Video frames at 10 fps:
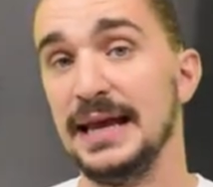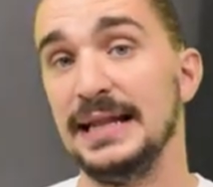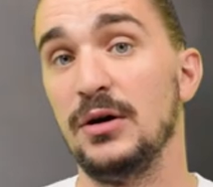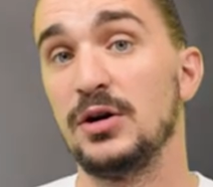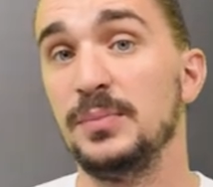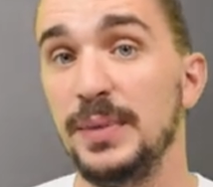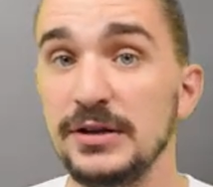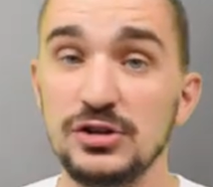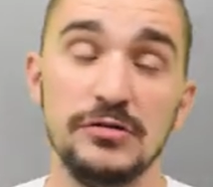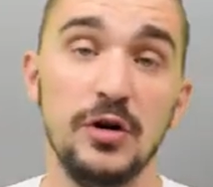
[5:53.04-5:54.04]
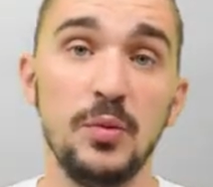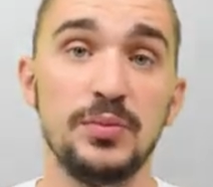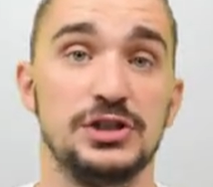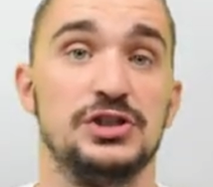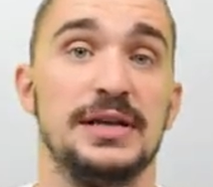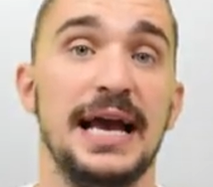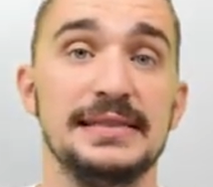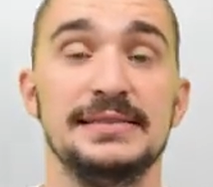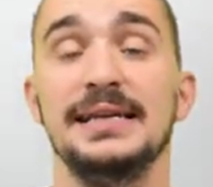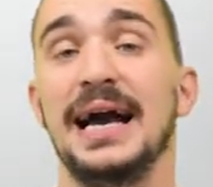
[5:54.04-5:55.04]
Now, compared to low pressure
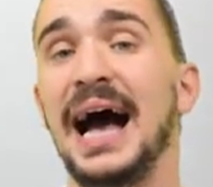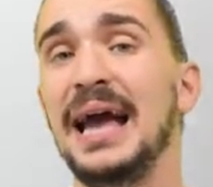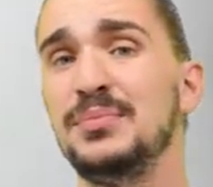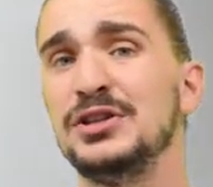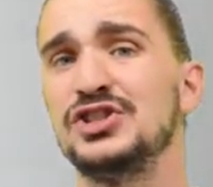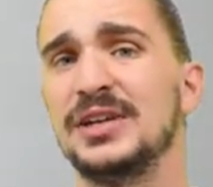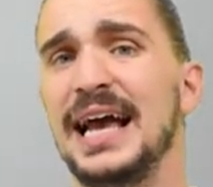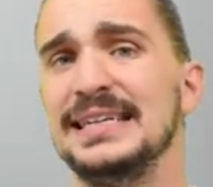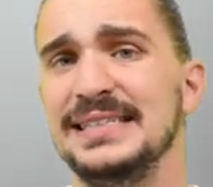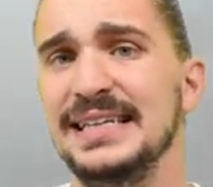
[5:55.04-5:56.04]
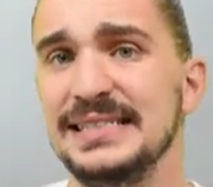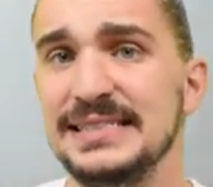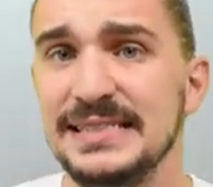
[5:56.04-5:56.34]
casting, high pressure casting is